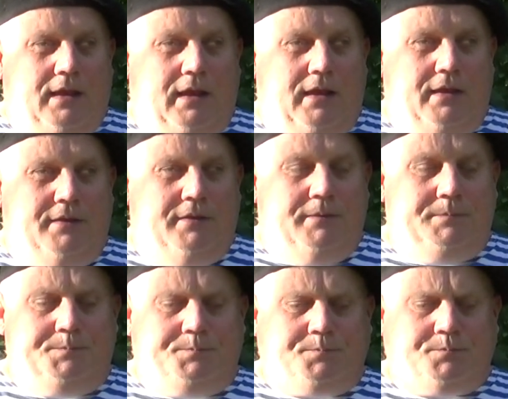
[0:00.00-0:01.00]
And
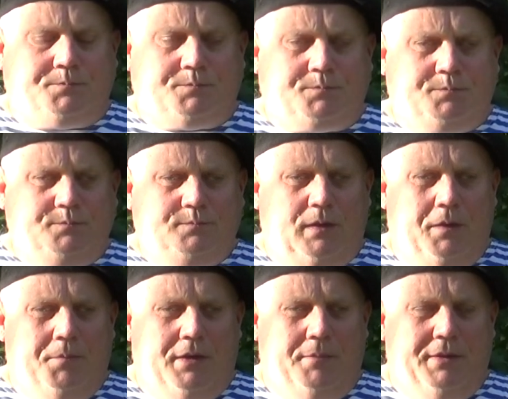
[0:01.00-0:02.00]

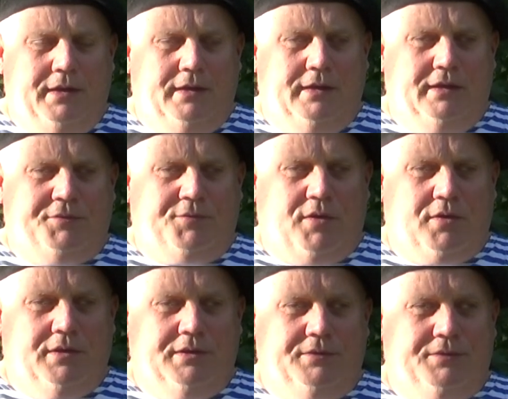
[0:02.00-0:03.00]
but as
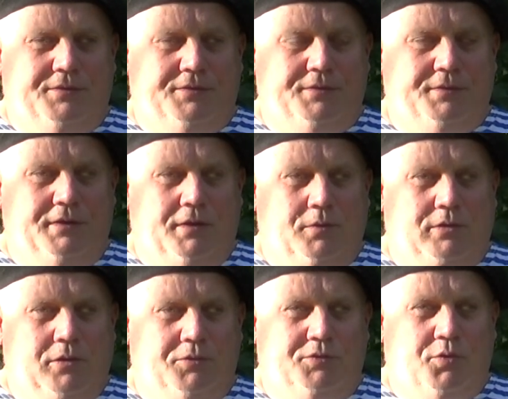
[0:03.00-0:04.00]
far as
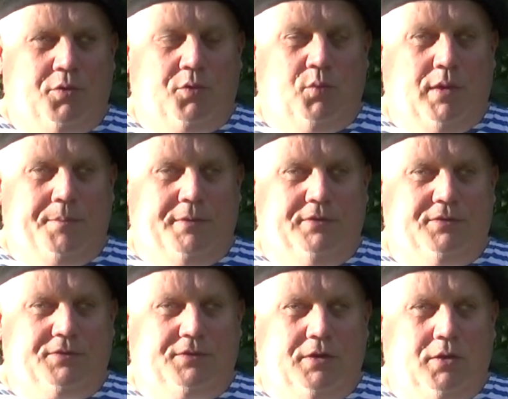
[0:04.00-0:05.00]
close quarter
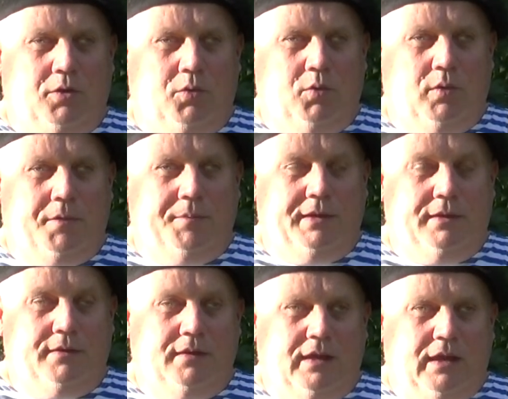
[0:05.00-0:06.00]
weapons go,
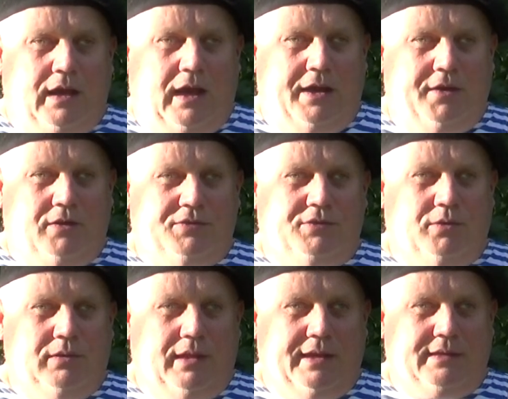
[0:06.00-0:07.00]
I'd
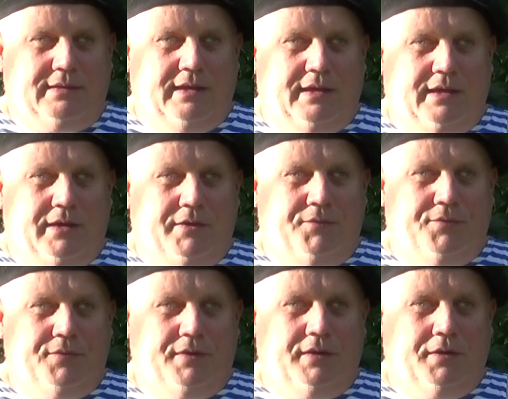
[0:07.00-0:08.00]
also like to
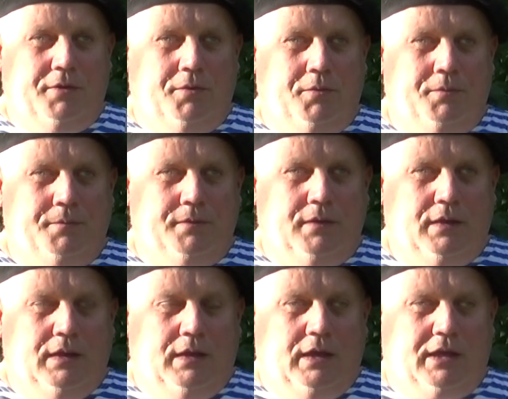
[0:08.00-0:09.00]
have
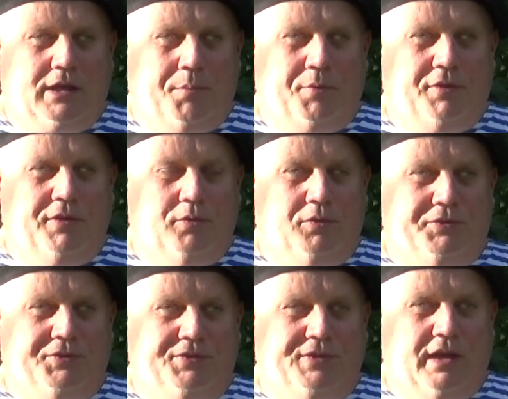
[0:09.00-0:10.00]
a couple of the old
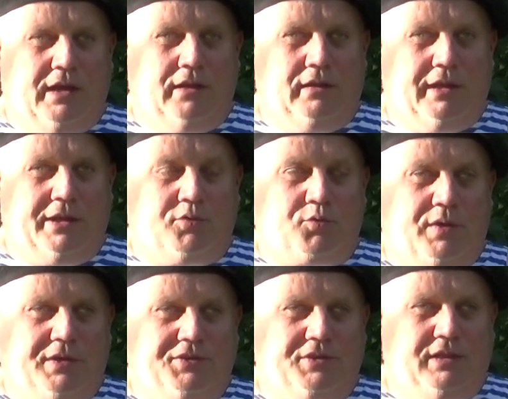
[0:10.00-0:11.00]
style like
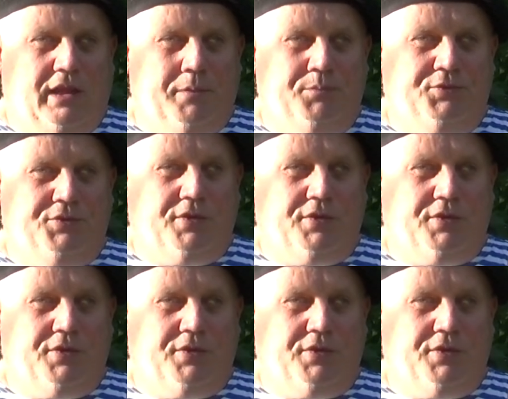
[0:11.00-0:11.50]
trench clubs